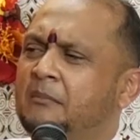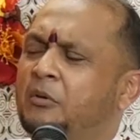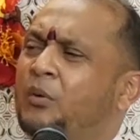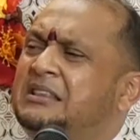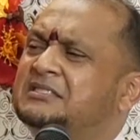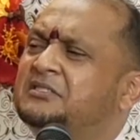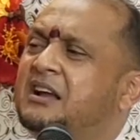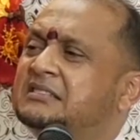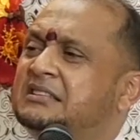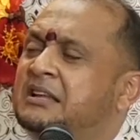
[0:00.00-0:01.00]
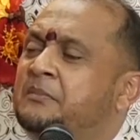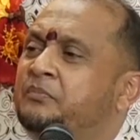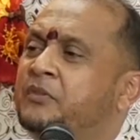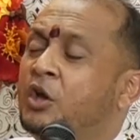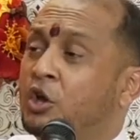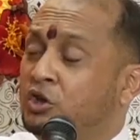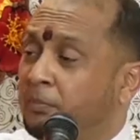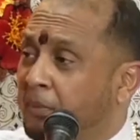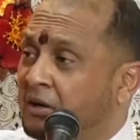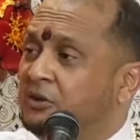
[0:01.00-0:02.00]
But what is the Rashi name?
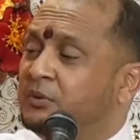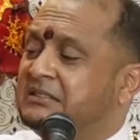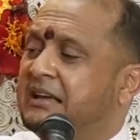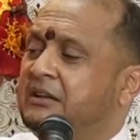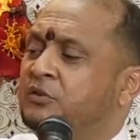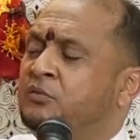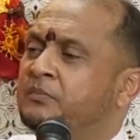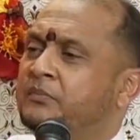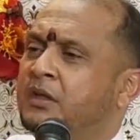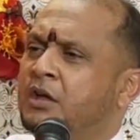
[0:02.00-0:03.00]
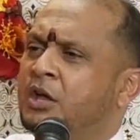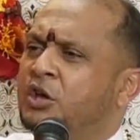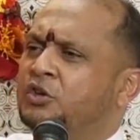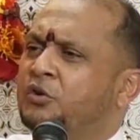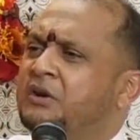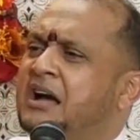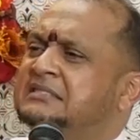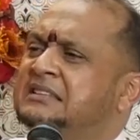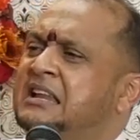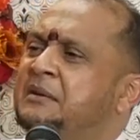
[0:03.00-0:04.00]
Your Pandit will tell you. Your
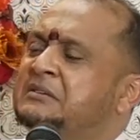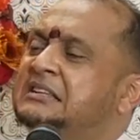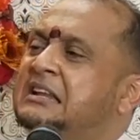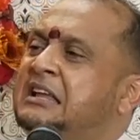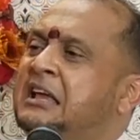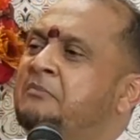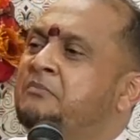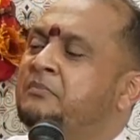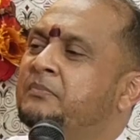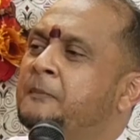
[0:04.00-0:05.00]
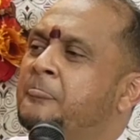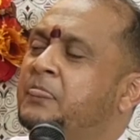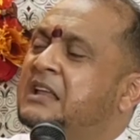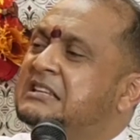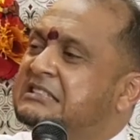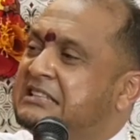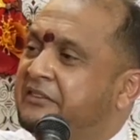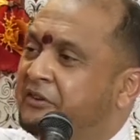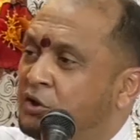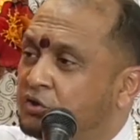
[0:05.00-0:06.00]
Rashi name is a name that is
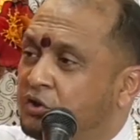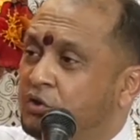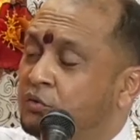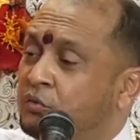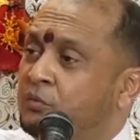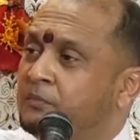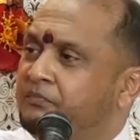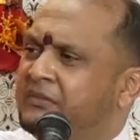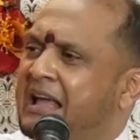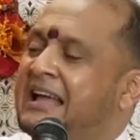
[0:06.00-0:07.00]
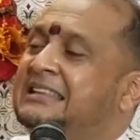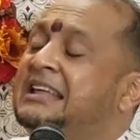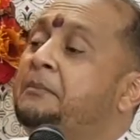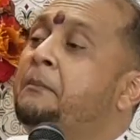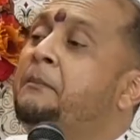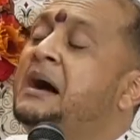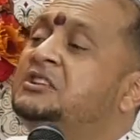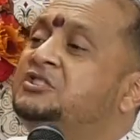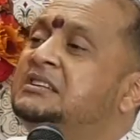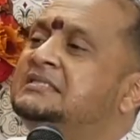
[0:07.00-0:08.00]
given to you that
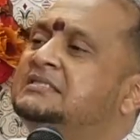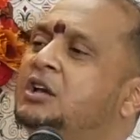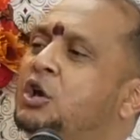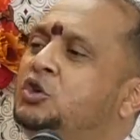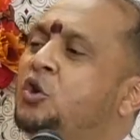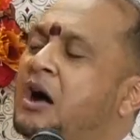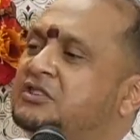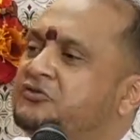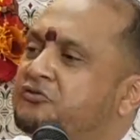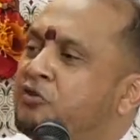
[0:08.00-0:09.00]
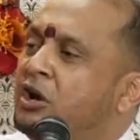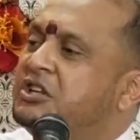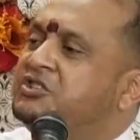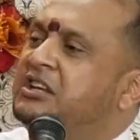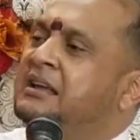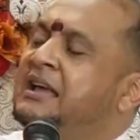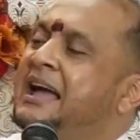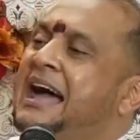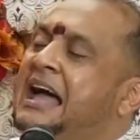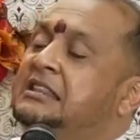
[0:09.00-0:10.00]
matches your astrology
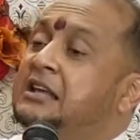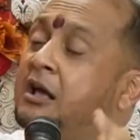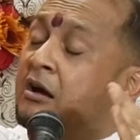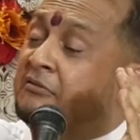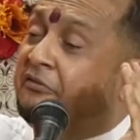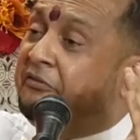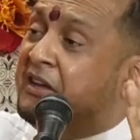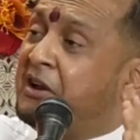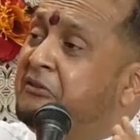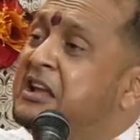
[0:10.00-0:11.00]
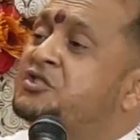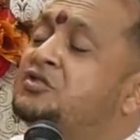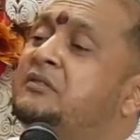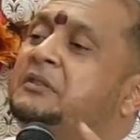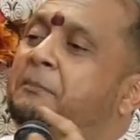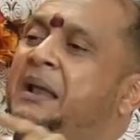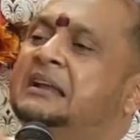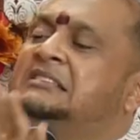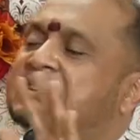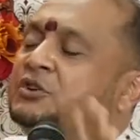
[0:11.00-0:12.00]
and the configuration of the
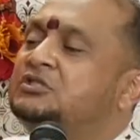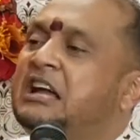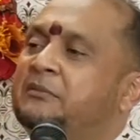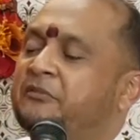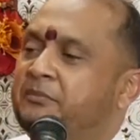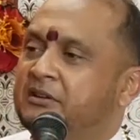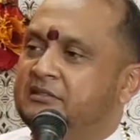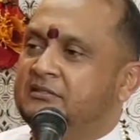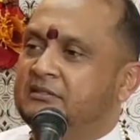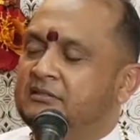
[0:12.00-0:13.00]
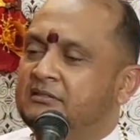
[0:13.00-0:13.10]
planets at your time of birth.